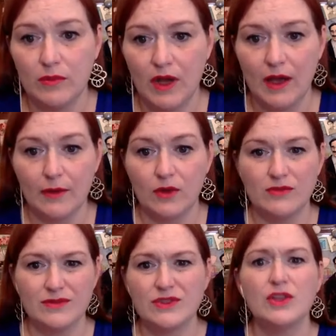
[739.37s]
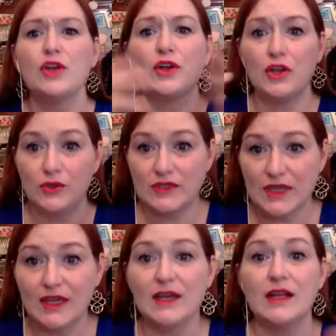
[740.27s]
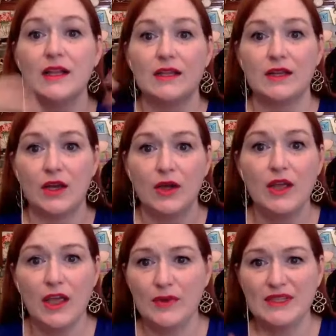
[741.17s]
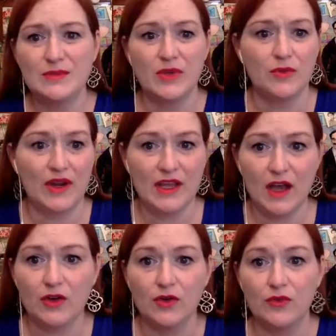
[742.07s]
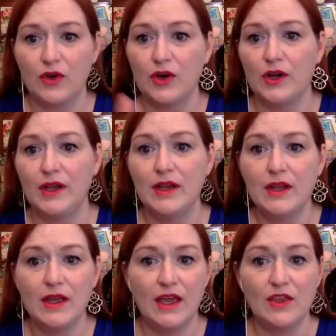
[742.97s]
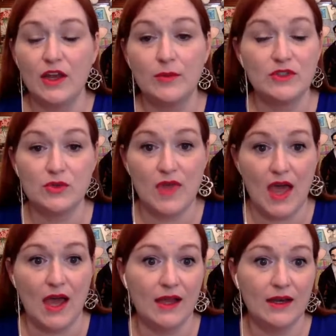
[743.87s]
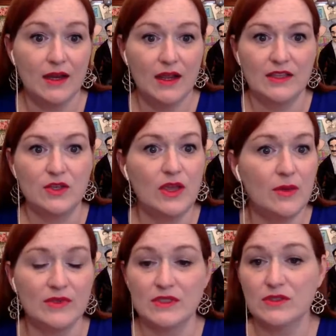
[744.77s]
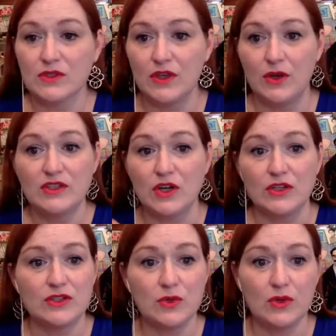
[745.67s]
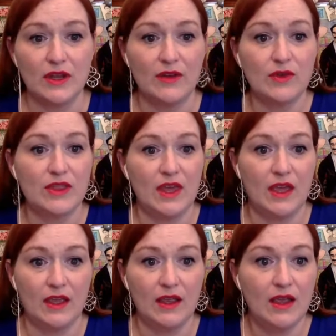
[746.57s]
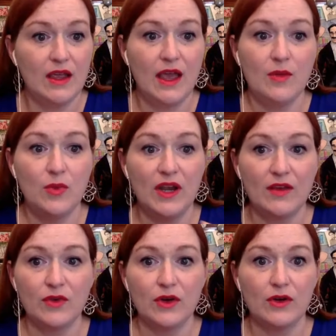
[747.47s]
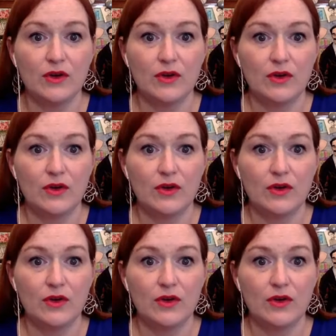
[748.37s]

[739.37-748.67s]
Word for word: um, learn a new skill and go, he wanted to be a radiographer and he thought he would do that. And so he went to, you know, he started school and everything. And whenever,